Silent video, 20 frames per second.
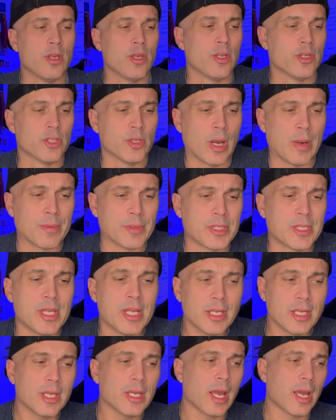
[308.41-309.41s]
So I was
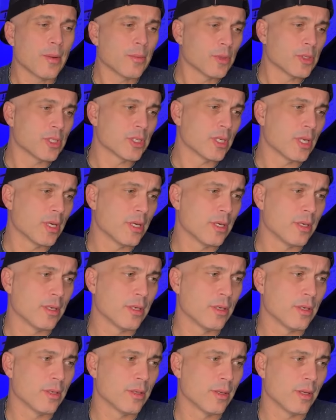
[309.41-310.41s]
thinking I was
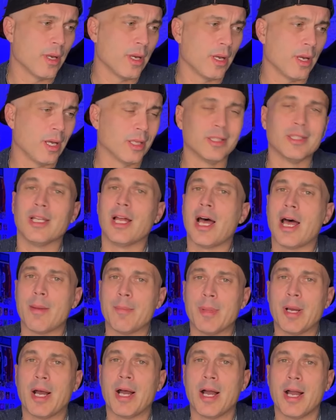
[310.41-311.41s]
a lot
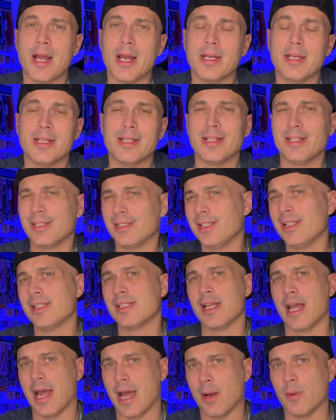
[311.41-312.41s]
behind in at least
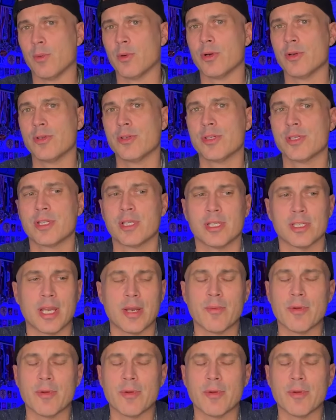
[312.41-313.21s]
hours, because I